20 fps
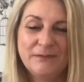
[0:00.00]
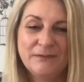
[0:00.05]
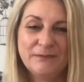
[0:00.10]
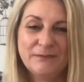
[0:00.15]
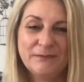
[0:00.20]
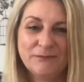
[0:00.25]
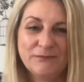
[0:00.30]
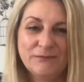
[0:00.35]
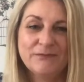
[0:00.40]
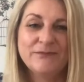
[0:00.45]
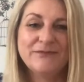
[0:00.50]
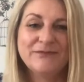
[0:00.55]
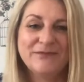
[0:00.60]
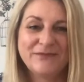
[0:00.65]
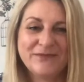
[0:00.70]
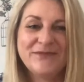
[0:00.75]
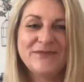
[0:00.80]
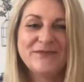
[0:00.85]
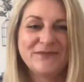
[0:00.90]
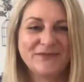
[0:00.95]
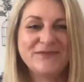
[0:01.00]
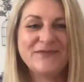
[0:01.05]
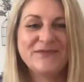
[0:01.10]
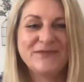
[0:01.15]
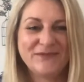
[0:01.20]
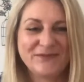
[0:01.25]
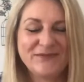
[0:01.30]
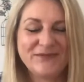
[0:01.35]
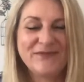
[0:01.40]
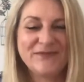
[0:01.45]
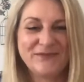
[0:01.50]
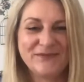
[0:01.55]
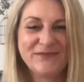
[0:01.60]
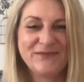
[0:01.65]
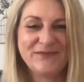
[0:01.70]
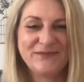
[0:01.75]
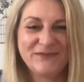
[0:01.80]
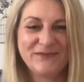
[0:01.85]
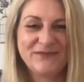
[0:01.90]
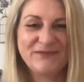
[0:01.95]

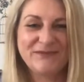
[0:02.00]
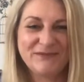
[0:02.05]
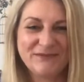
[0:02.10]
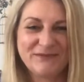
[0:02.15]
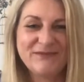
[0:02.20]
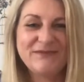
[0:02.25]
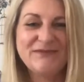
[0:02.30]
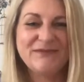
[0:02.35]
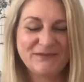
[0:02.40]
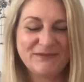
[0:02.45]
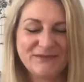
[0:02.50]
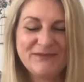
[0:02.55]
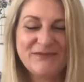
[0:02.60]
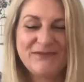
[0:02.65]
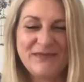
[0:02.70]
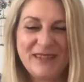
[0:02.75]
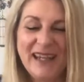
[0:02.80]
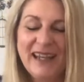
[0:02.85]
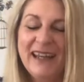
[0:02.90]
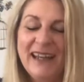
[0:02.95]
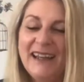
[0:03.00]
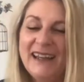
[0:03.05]
[no speech]